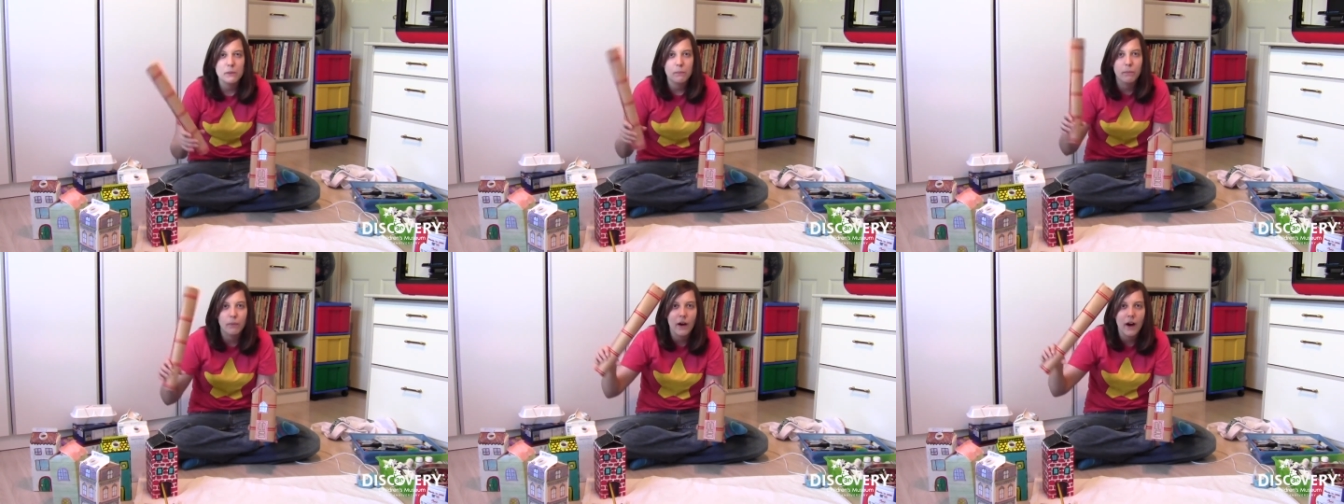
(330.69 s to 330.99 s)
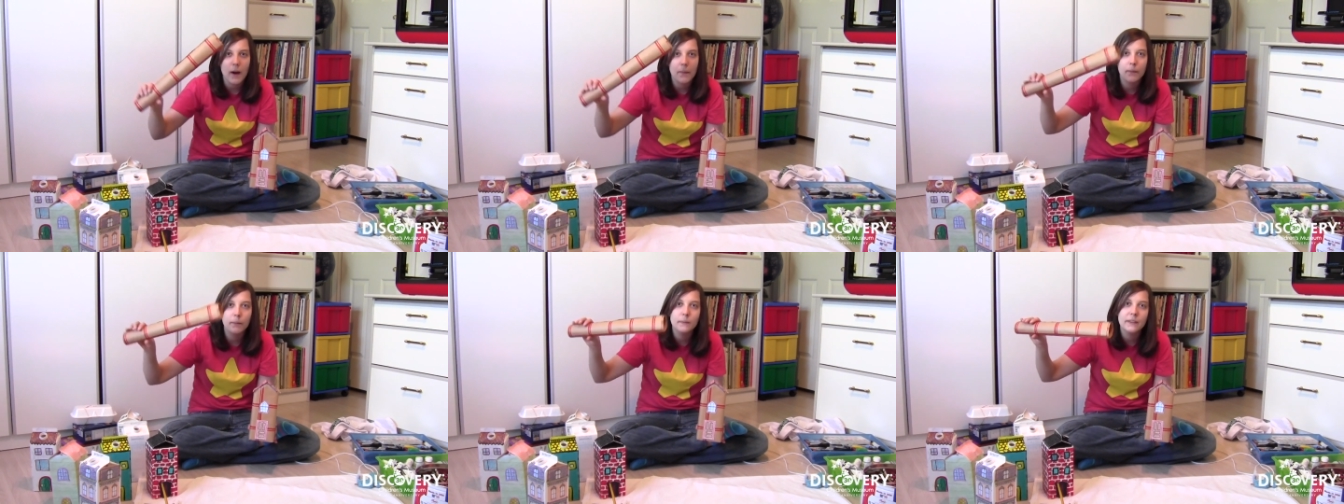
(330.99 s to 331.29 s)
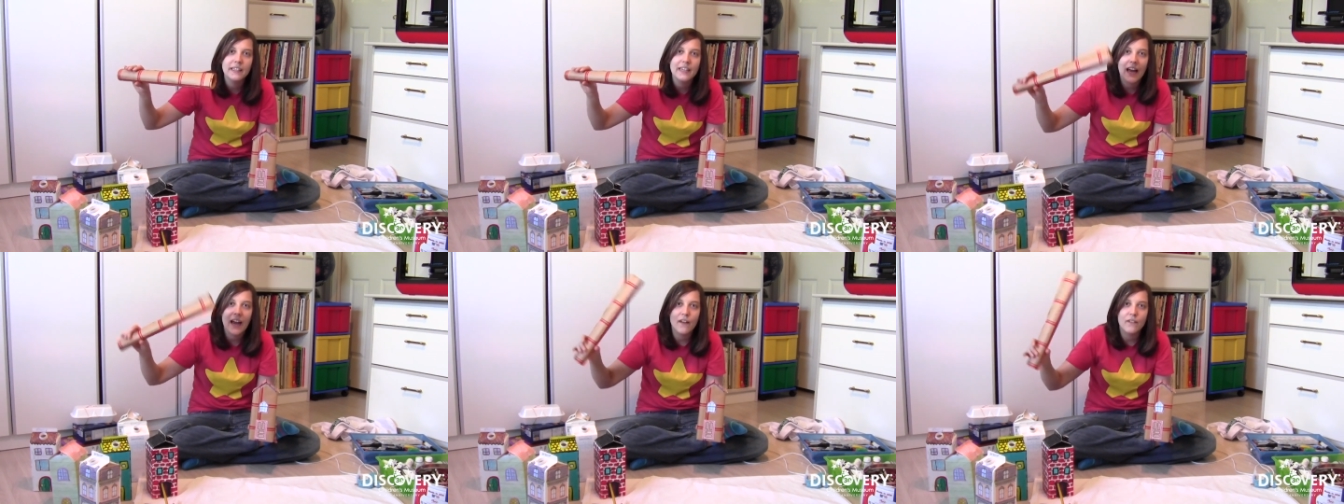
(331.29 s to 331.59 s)
you
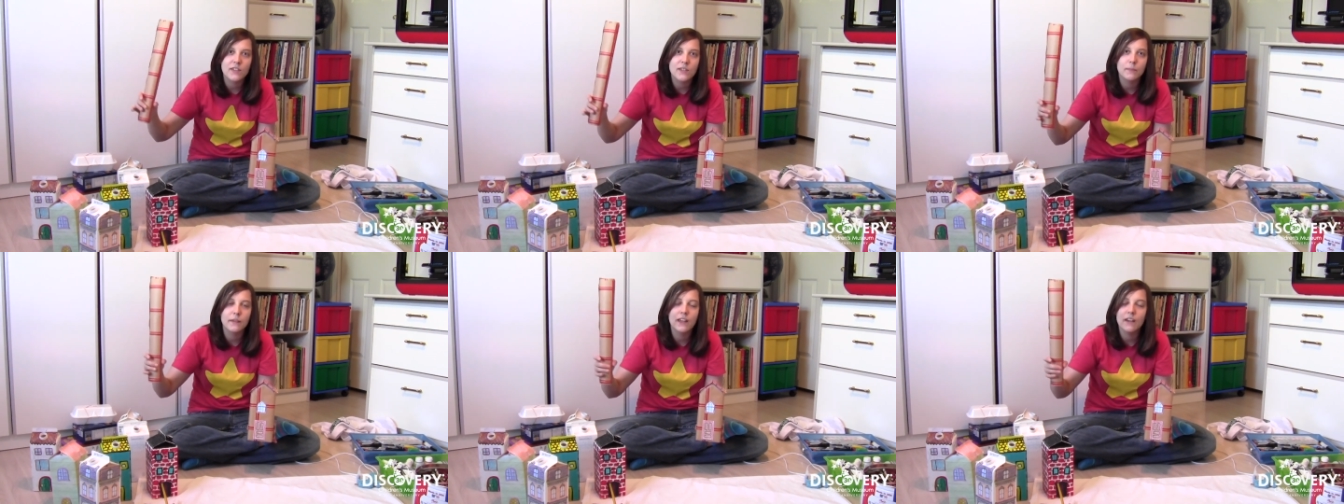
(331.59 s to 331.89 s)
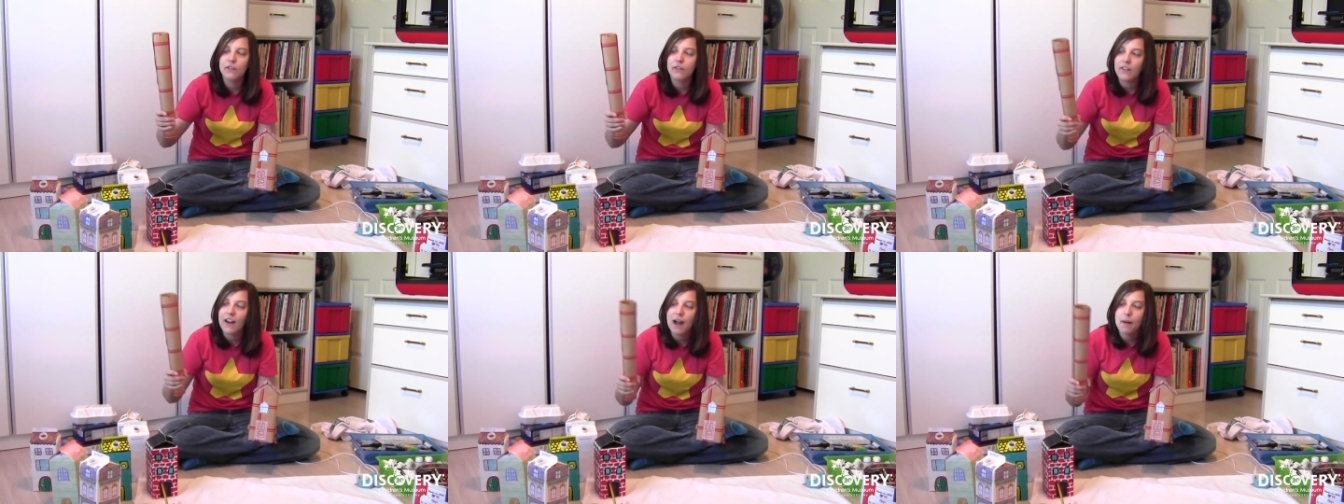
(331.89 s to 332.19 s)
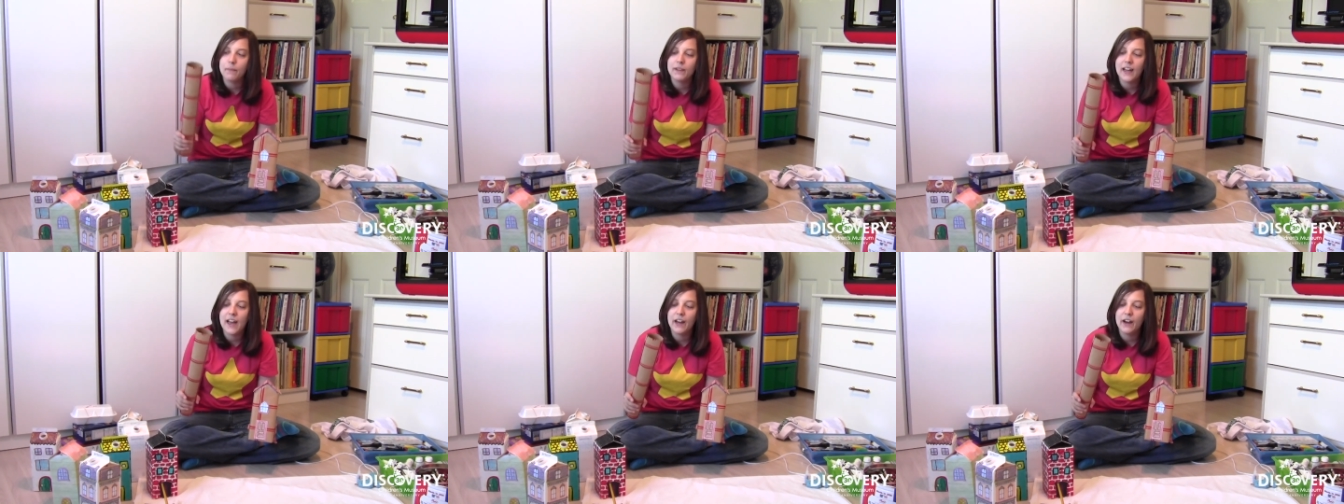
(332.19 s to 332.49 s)
probably have some gift
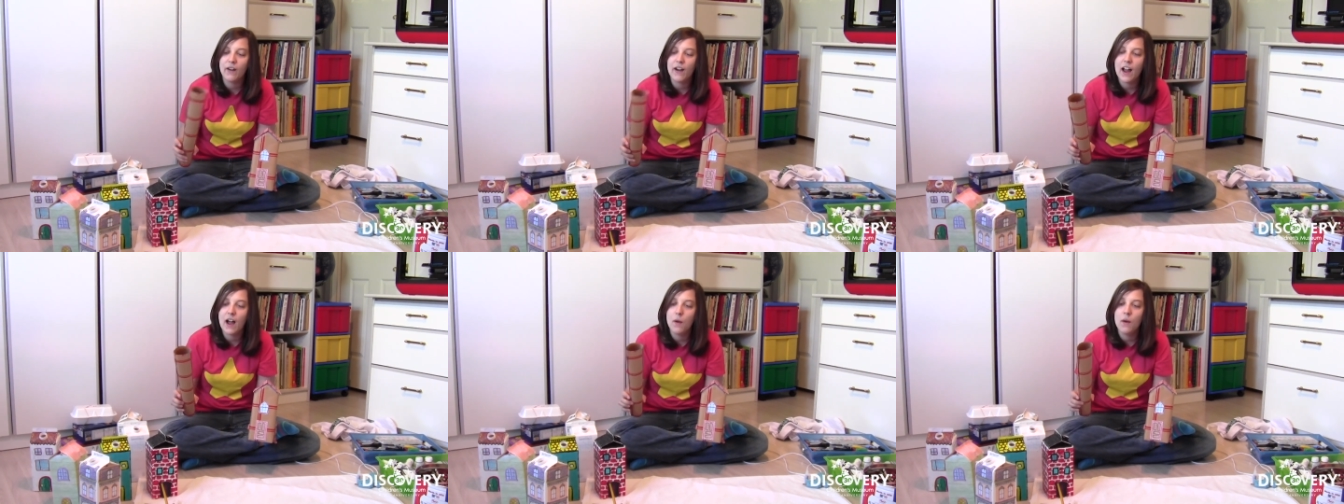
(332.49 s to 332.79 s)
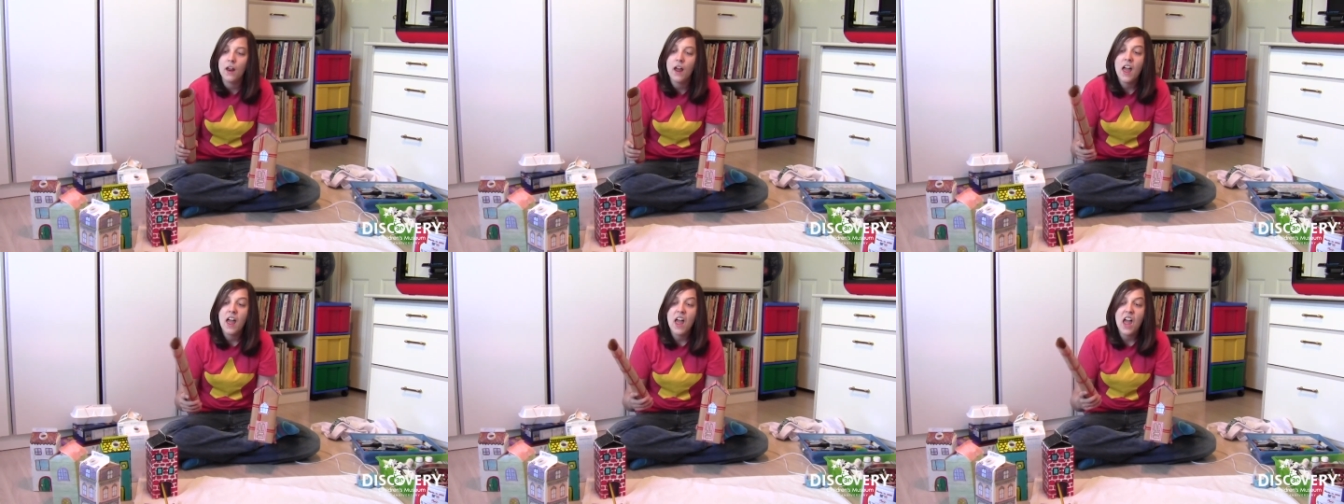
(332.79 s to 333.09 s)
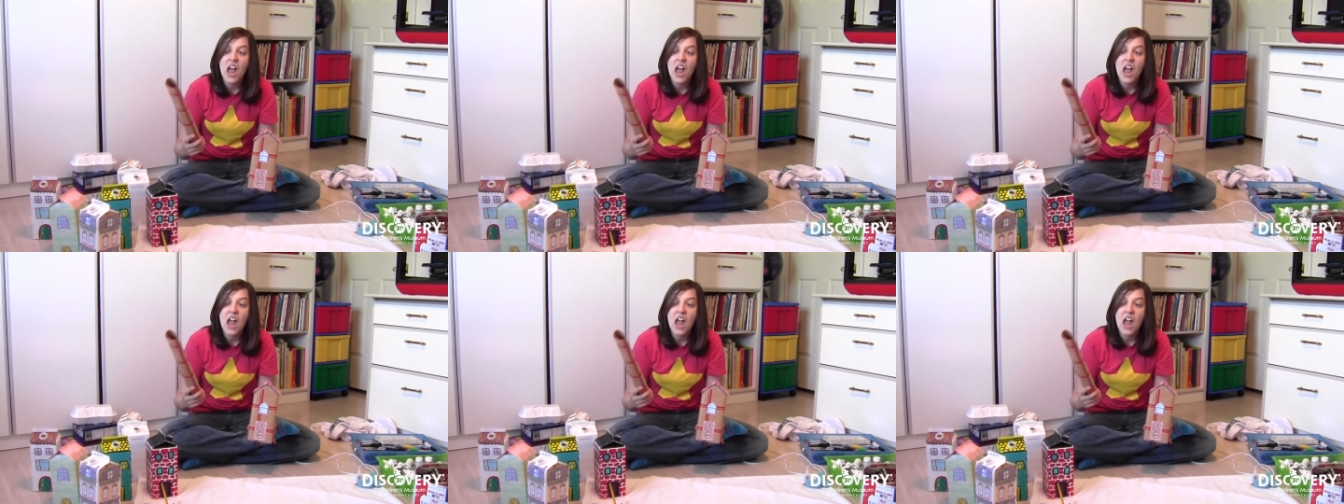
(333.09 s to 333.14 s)
wrap lying around.